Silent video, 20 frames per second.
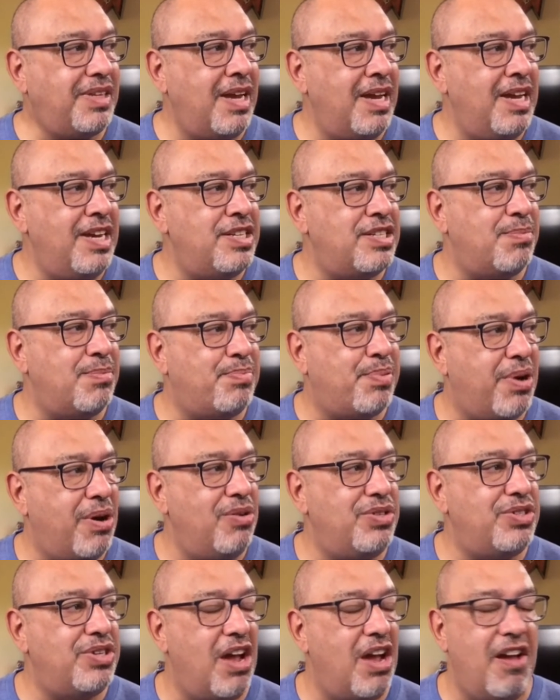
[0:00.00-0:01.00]
his
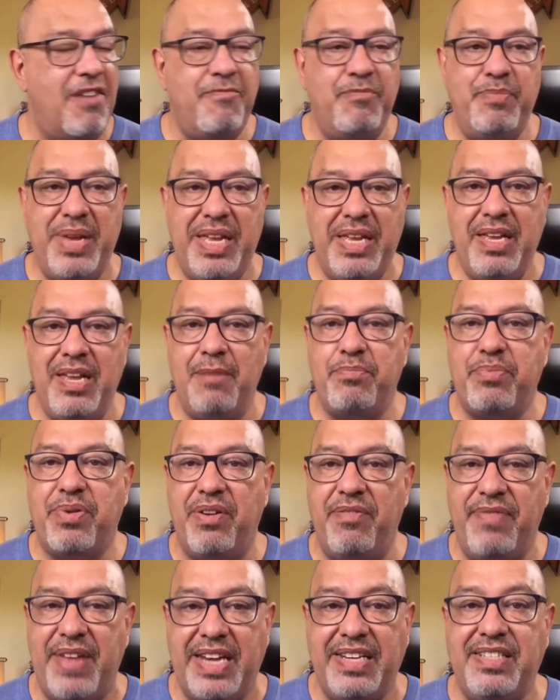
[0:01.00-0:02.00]
approach of being
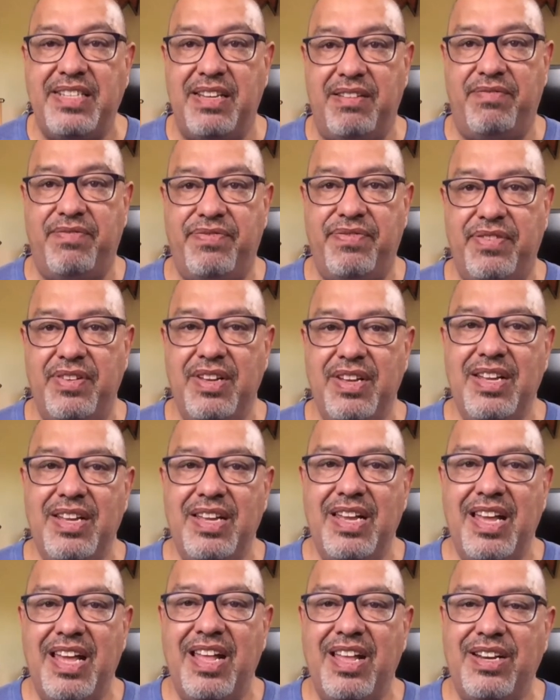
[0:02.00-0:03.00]
preventive
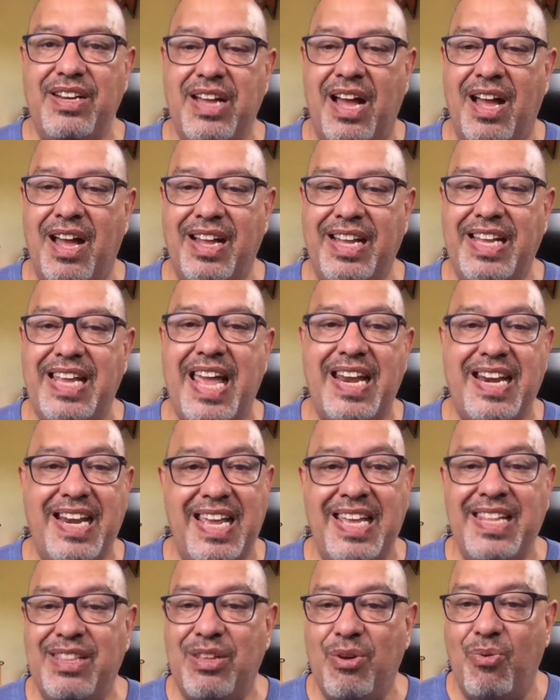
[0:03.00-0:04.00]
get
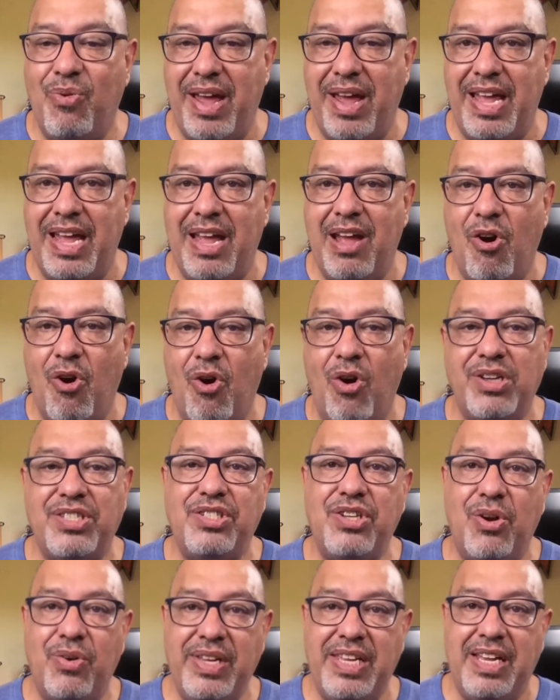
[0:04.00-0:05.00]
in the way, or
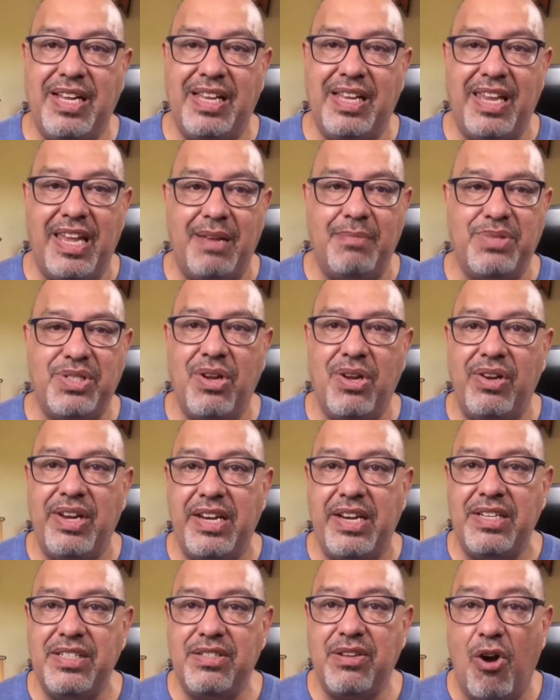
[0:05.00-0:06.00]
so he claims. So
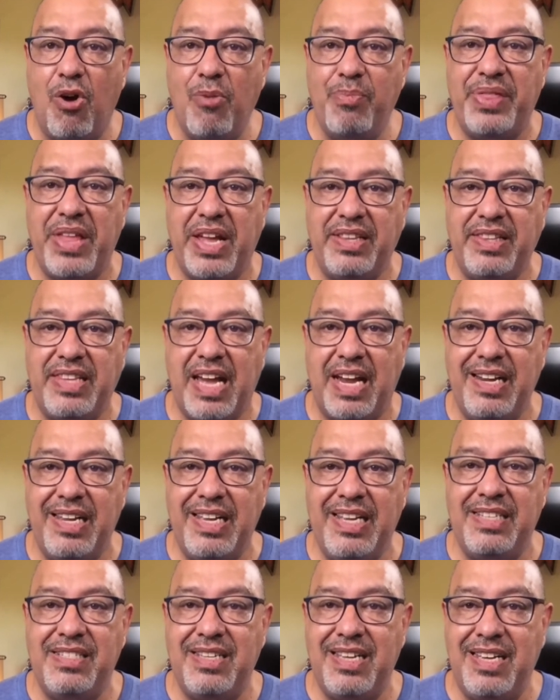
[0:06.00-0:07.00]
let us hope that that
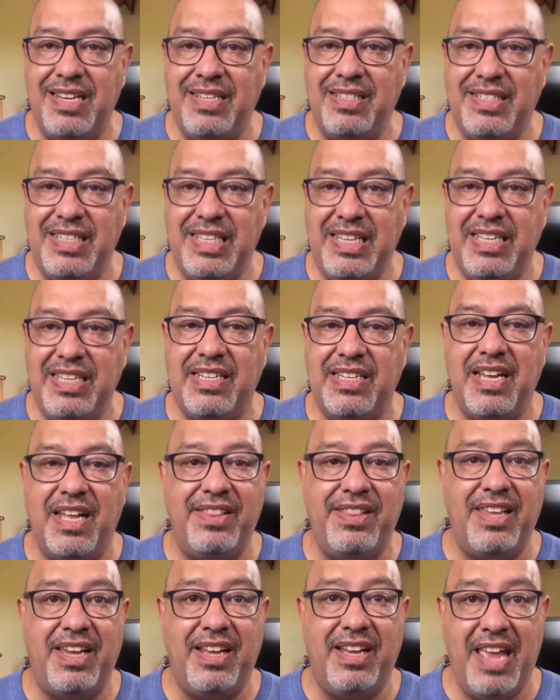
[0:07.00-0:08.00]
is indeed
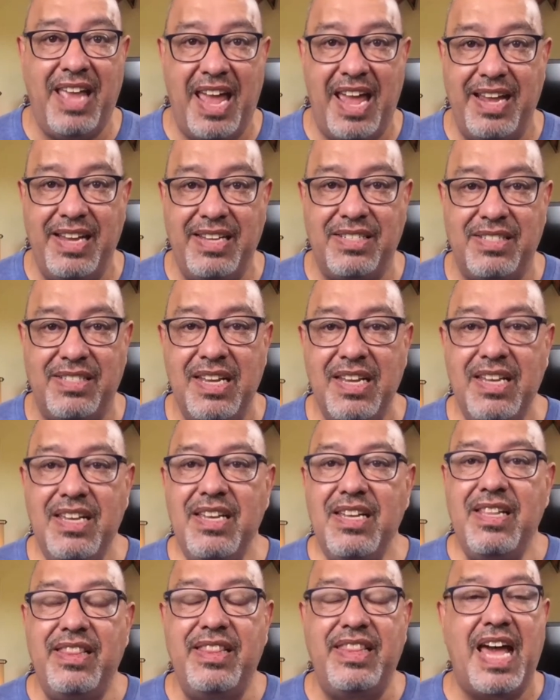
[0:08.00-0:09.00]
the case,
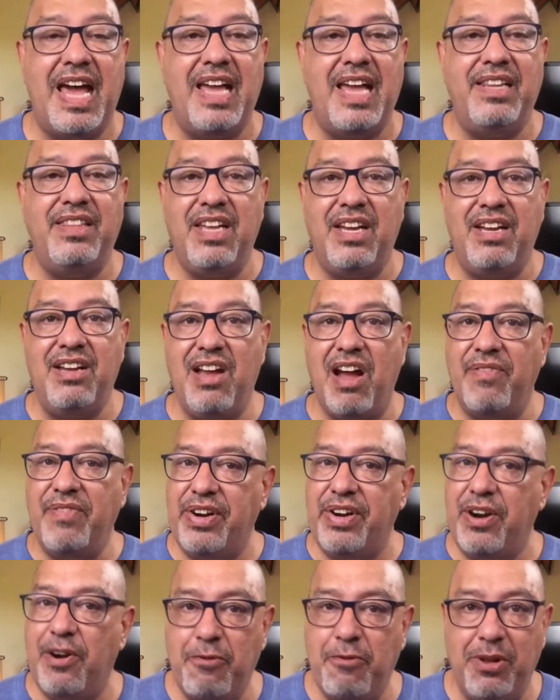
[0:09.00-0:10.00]
that the
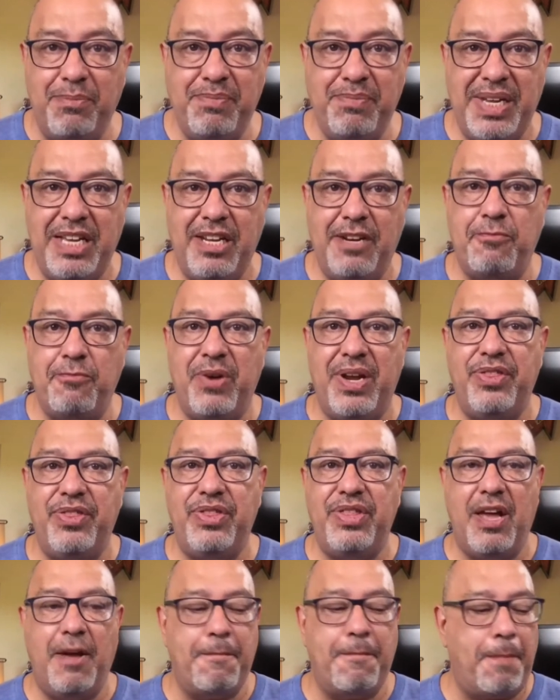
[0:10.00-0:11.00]
governor will meet
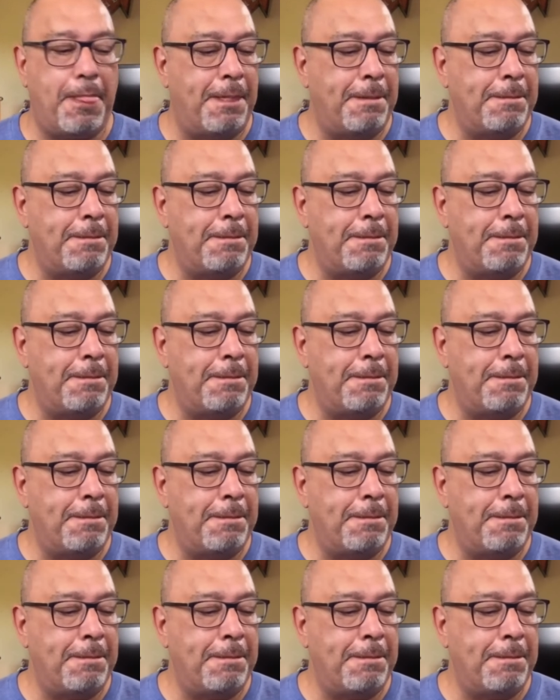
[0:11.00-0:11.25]
with the